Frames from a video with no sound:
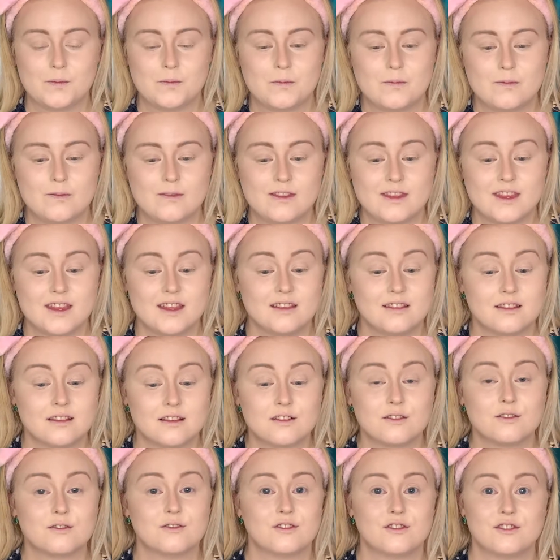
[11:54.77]

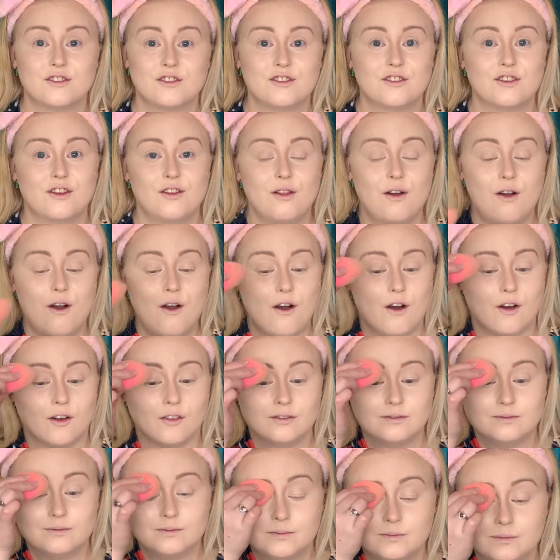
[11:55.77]
which is a lot.
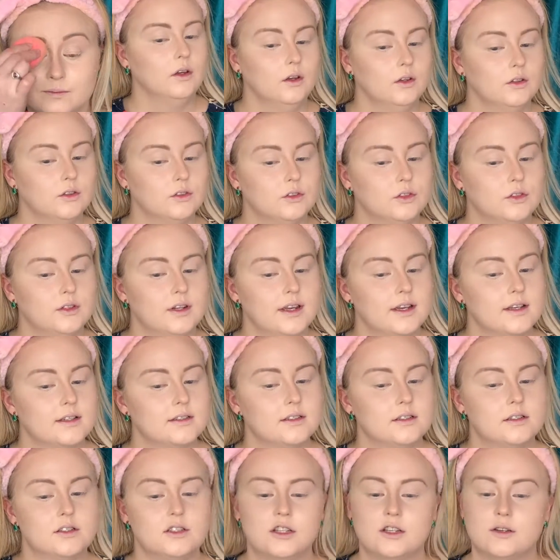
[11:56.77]
So next
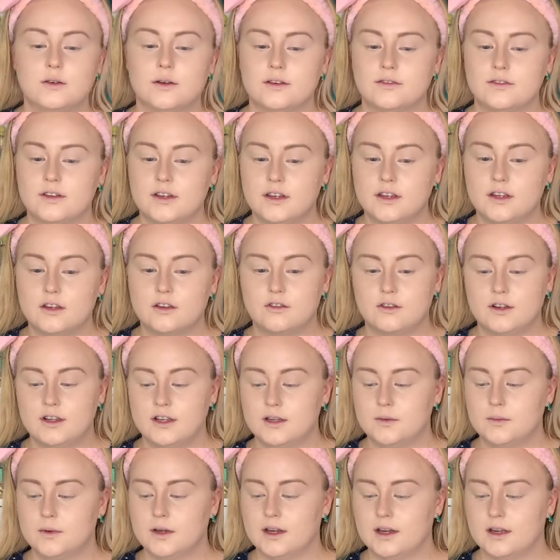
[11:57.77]
I do have a
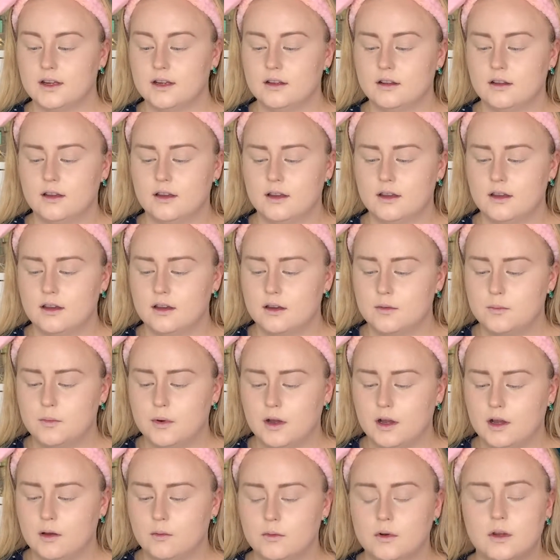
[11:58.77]
cream highlighter, but I'm